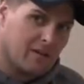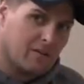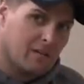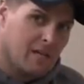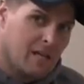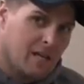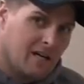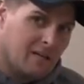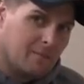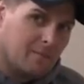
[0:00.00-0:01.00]
out.
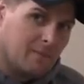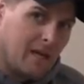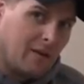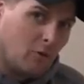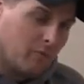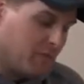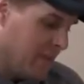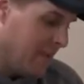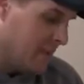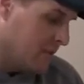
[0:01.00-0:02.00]
I don't
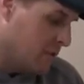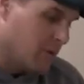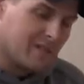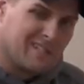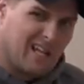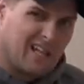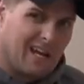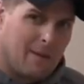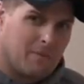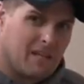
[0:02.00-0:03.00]
think doing a
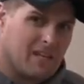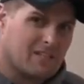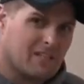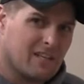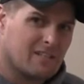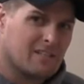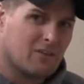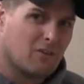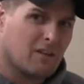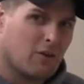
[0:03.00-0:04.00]
second application
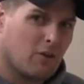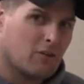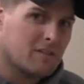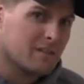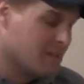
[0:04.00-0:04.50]
necessarily hurts